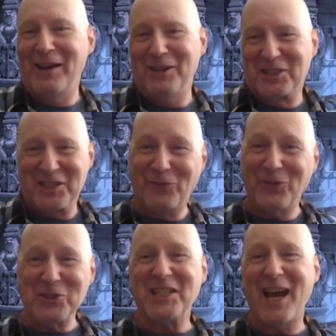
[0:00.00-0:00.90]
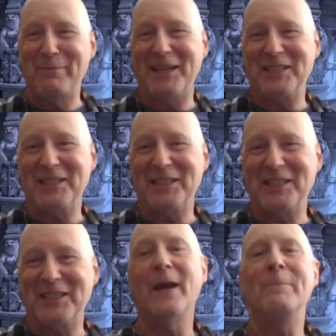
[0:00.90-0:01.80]
else the yeah. first time.
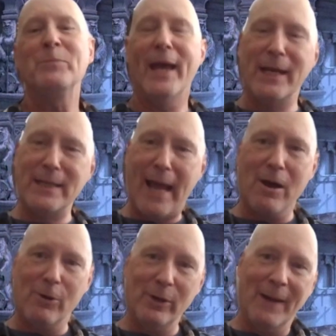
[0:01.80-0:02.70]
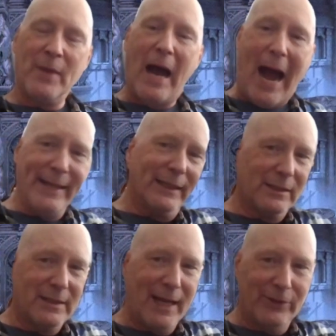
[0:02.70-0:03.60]
And now I get to
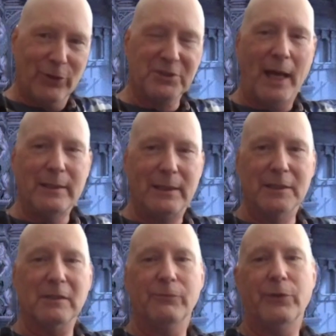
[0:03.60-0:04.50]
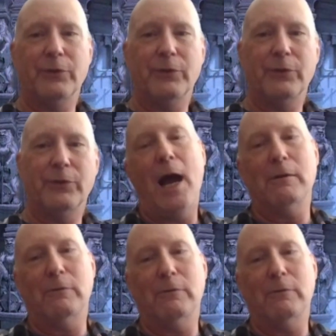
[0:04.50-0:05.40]
take those ideas of the
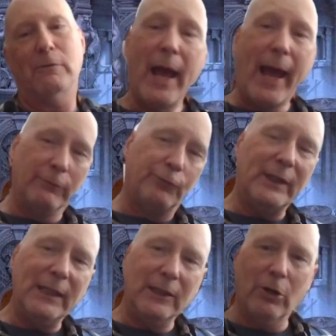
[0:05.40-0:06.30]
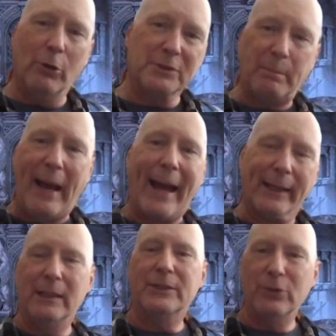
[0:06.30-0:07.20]
cartographer and feed those back
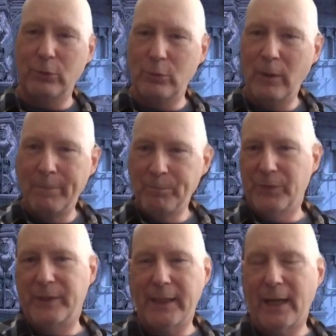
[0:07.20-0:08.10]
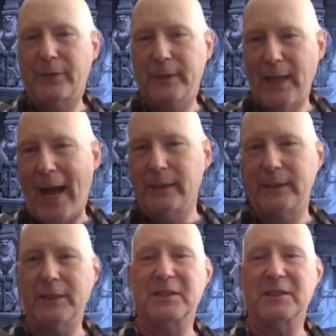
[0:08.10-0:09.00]
into the the
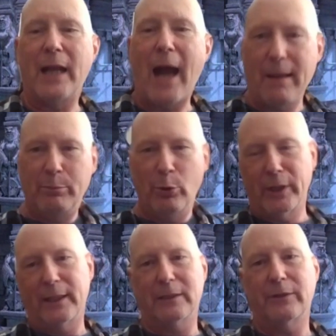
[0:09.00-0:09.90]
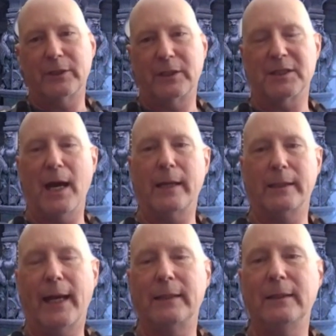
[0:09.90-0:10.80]
ideas that I'm putting into the design.
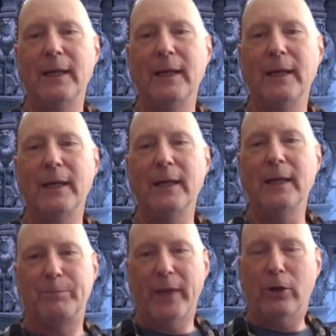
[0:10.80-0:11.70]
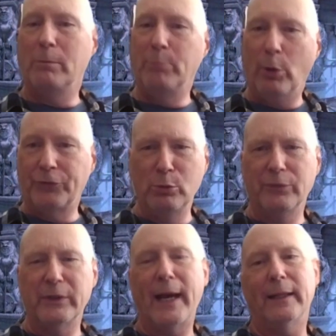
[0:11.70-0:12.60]
And um, and on both Tomb of
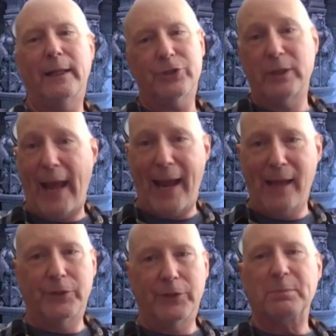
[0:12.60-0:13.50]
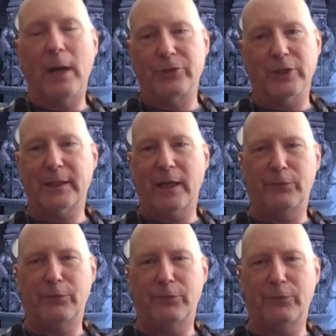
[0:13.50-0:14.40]
Annihilation and this project, I
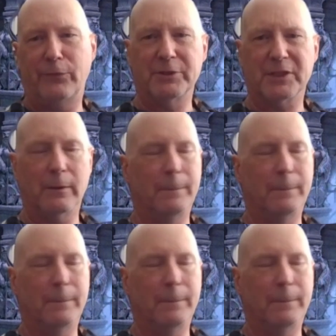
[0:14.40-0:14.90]
found that was a